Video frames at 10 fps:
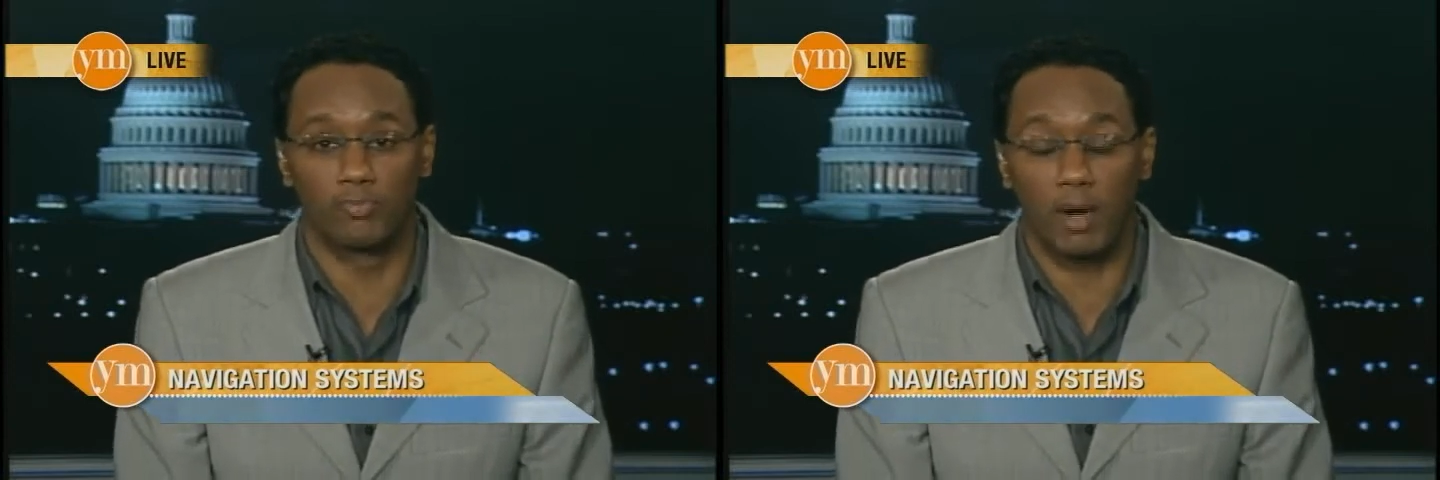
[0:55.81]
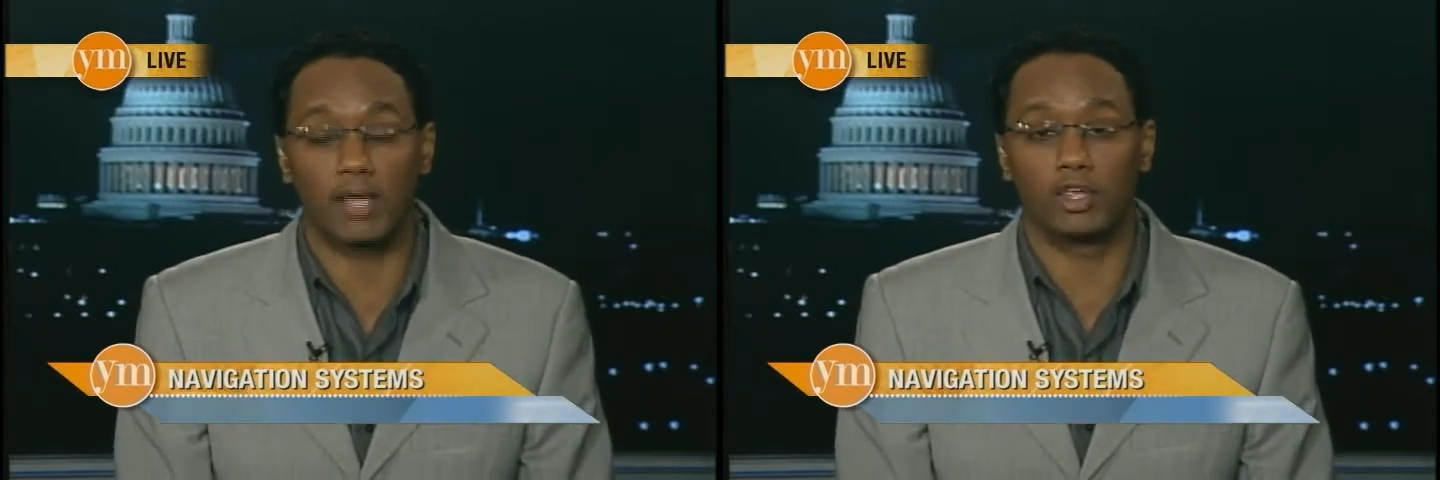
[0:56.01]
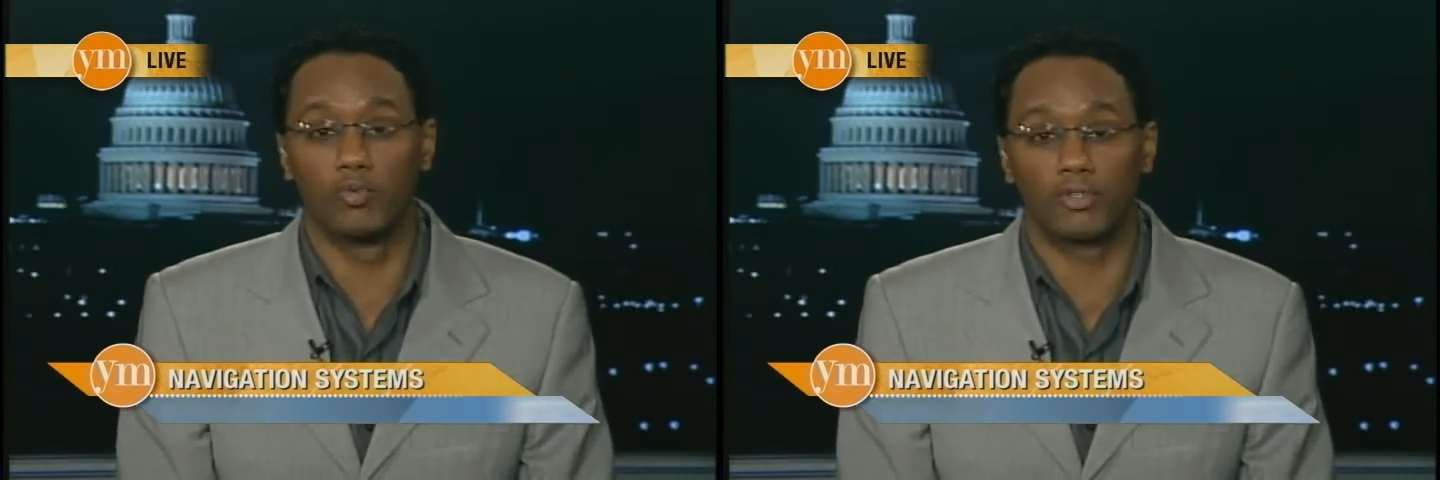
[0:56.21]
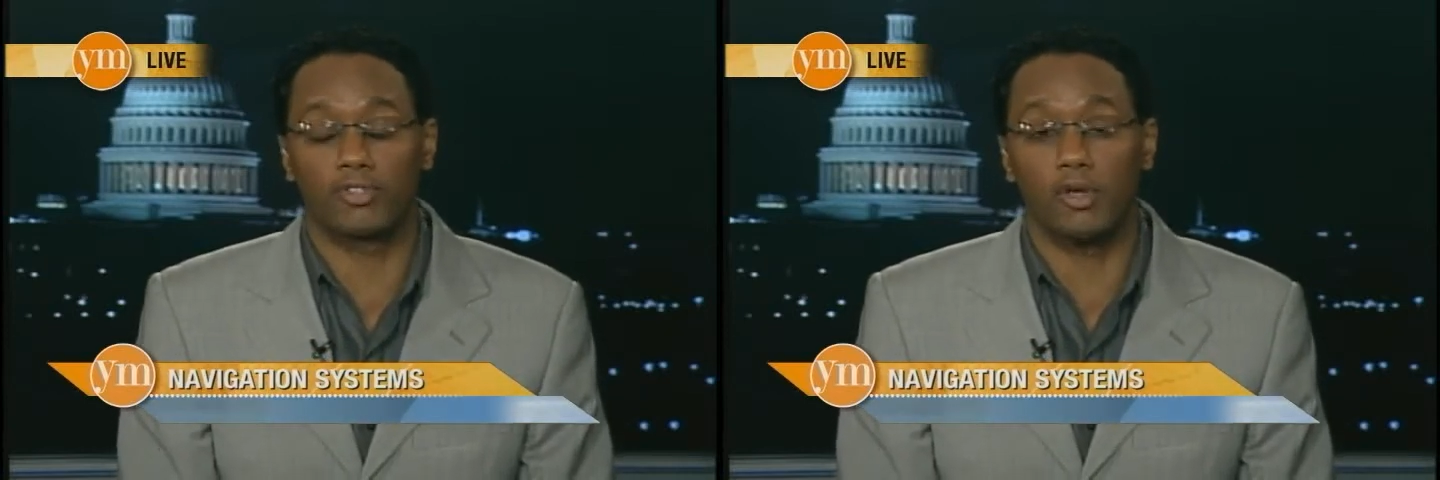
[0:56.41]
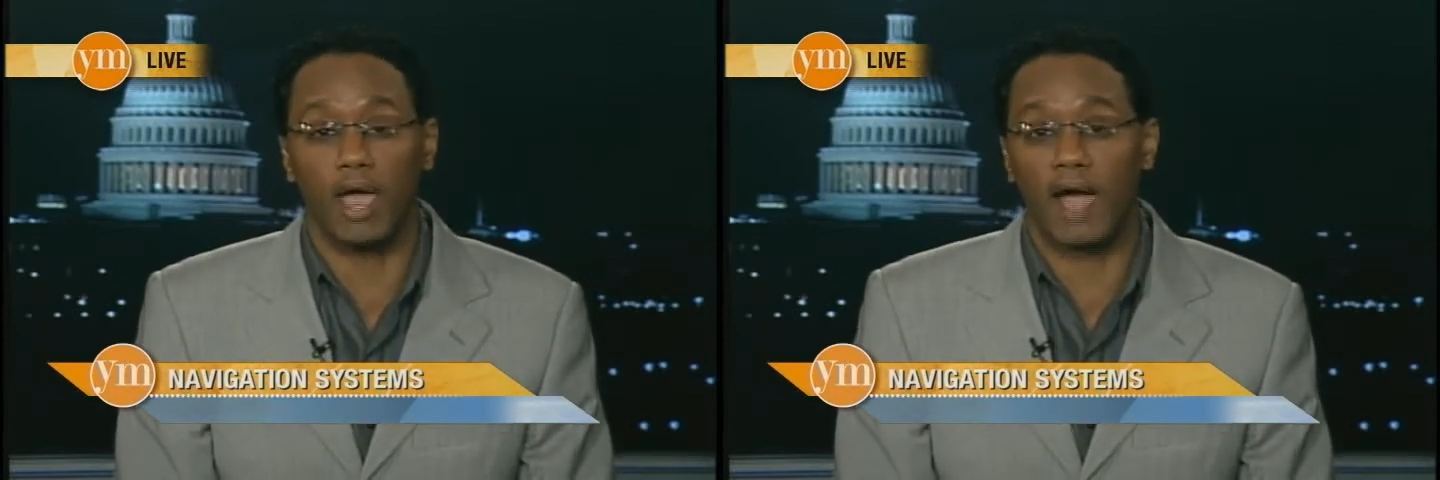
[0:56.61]
but you will
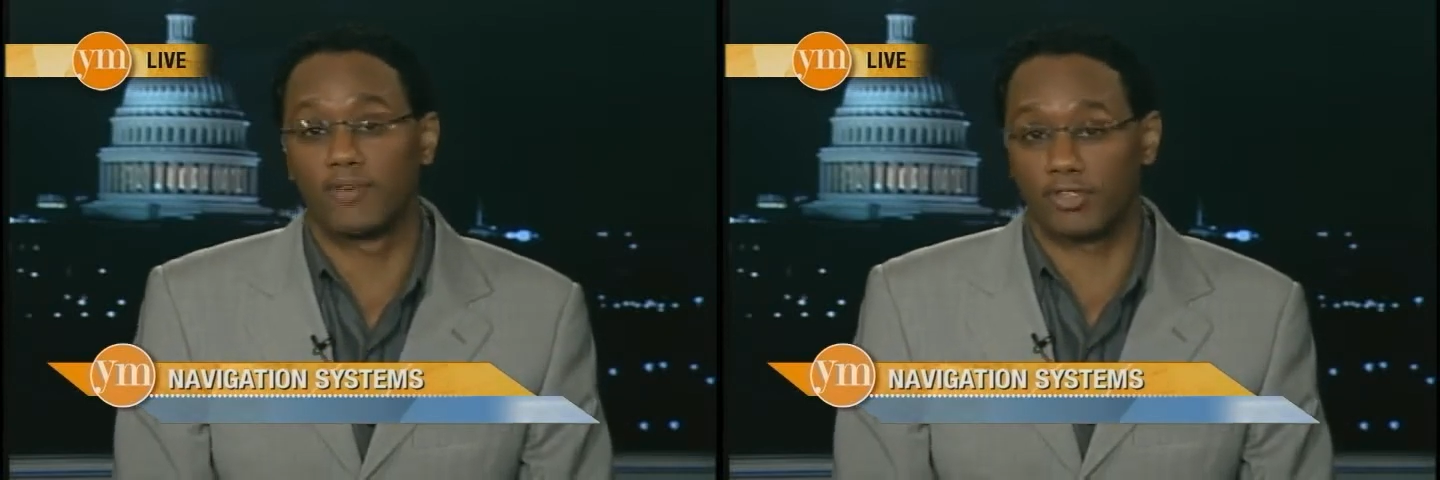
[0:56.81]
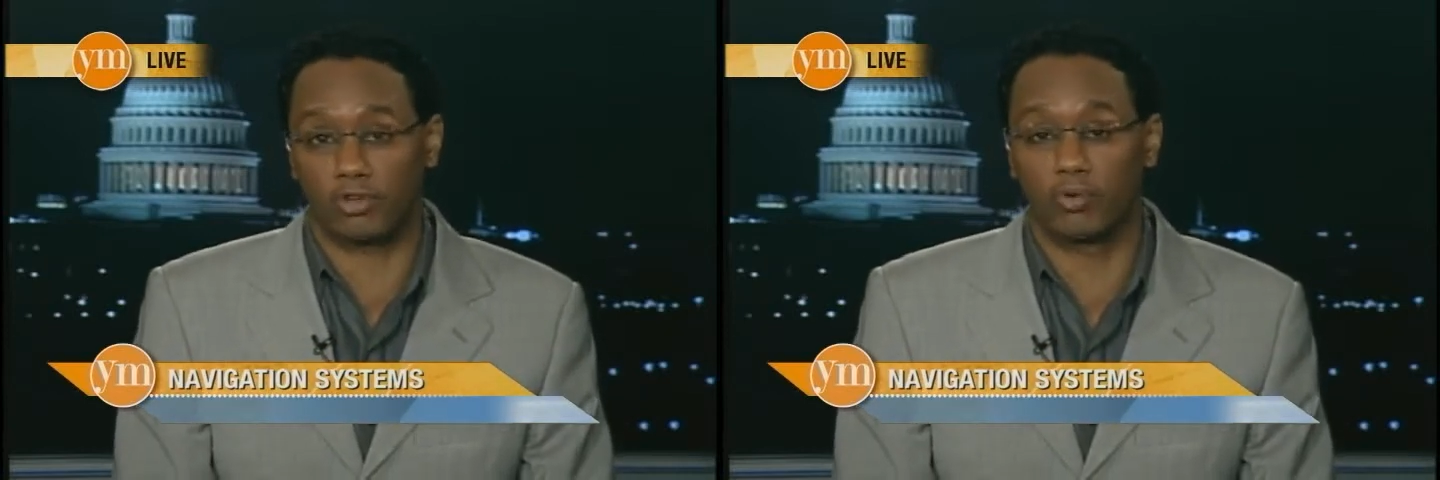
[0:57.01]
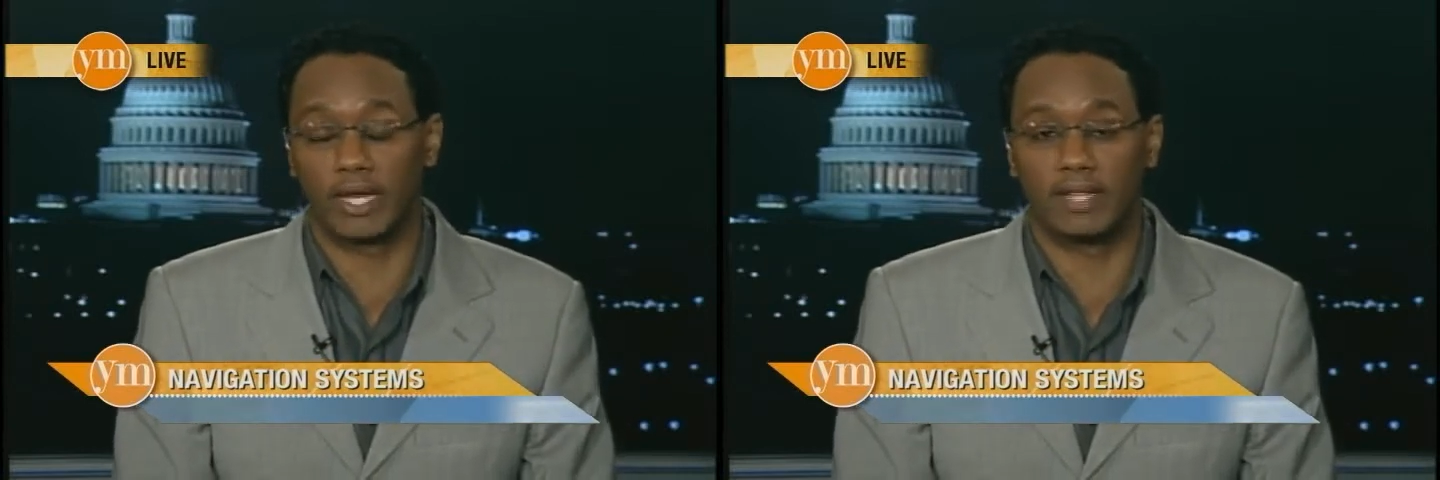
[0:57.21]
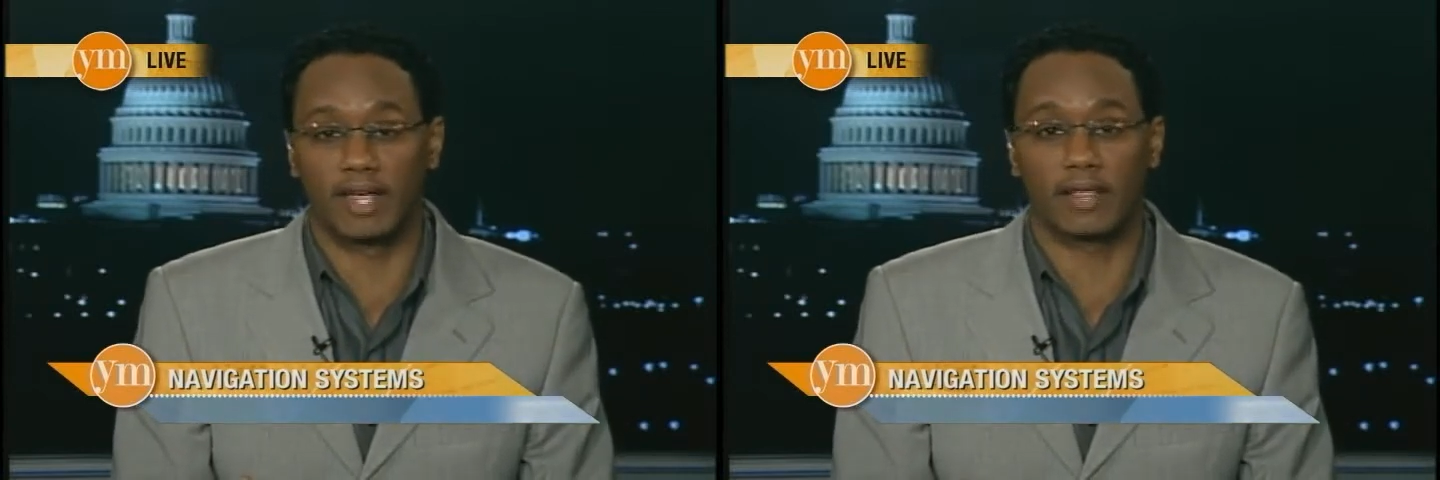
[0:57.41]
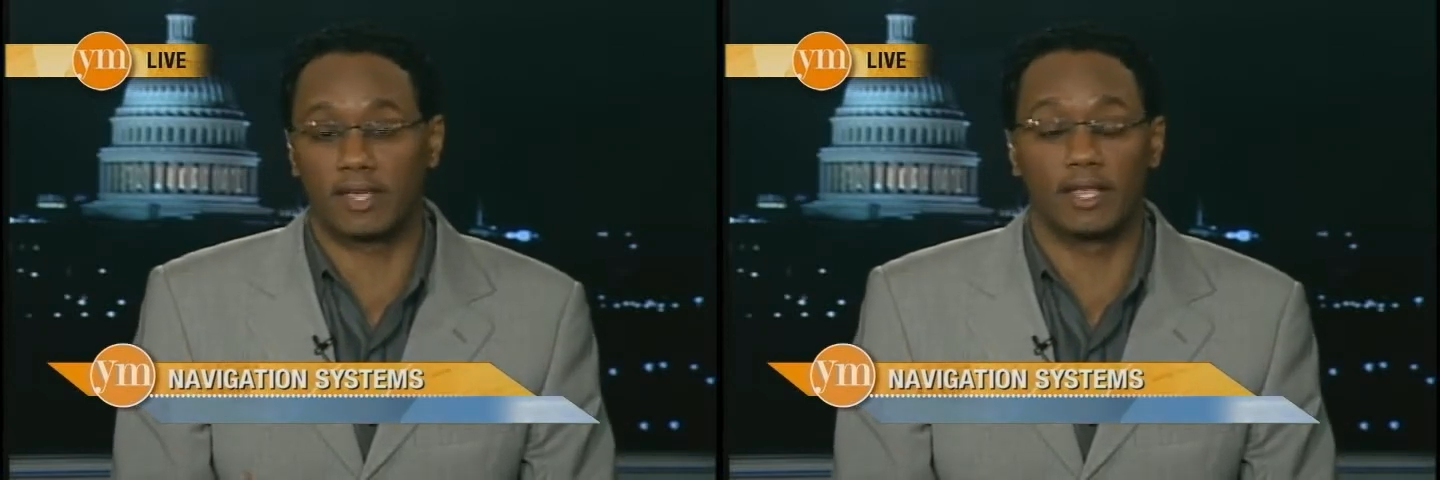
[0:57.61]
still have a screen
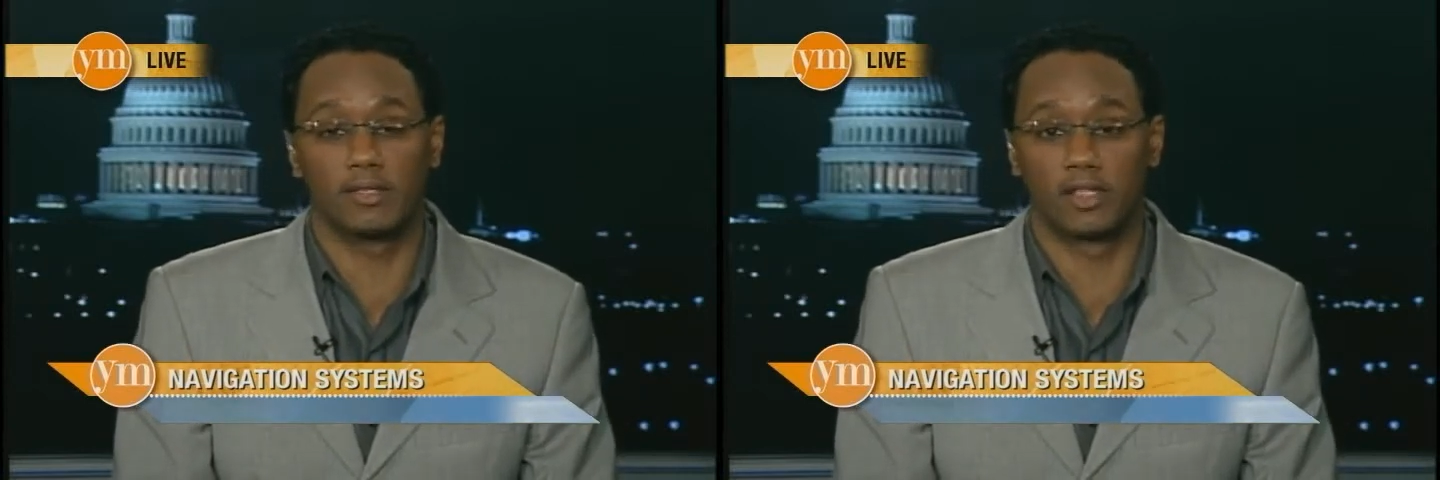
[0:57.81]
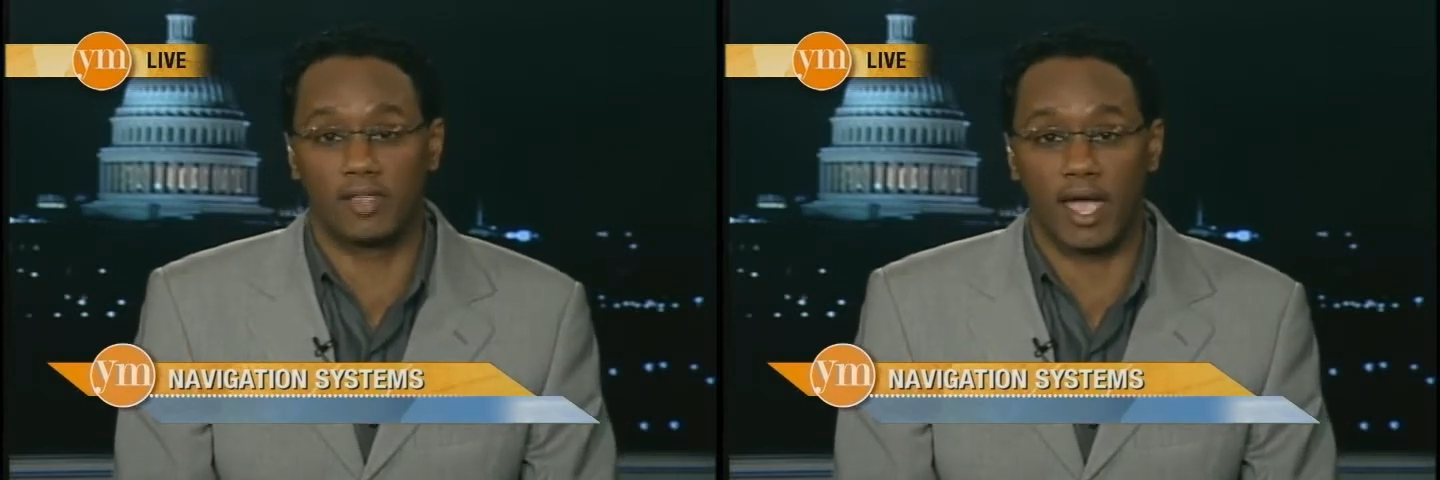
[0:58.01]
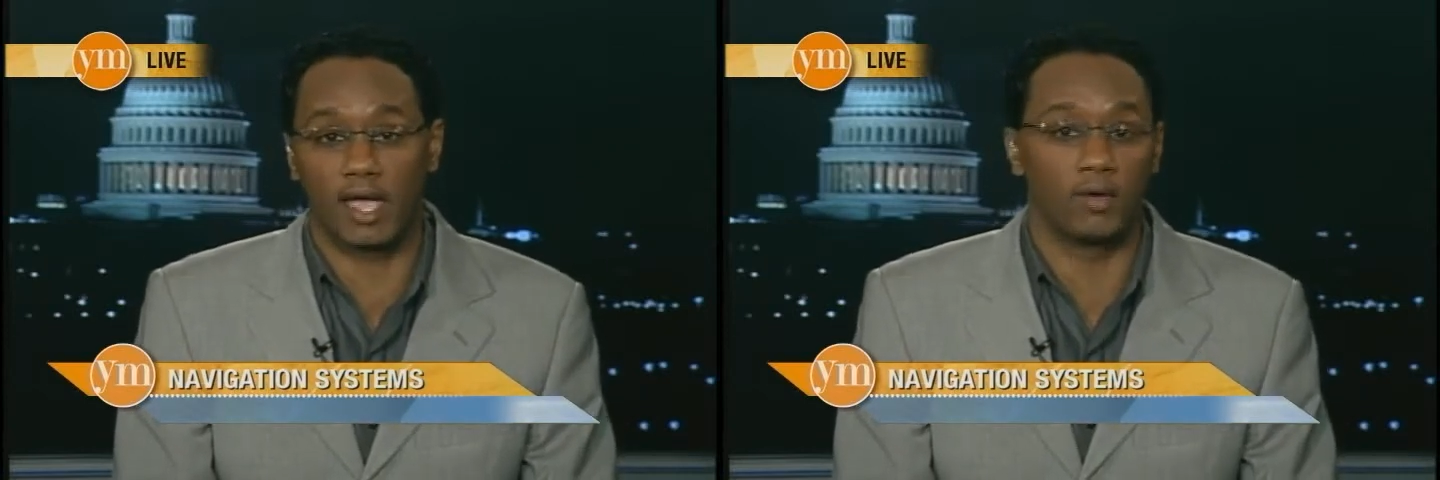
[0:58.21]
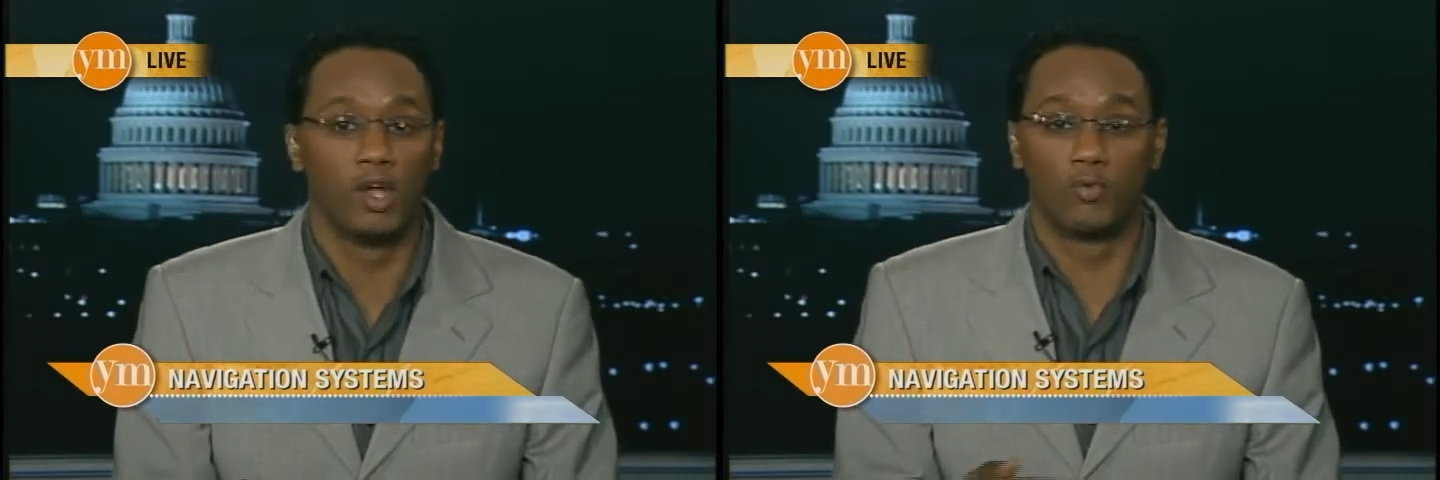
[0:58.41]
that at the end of the day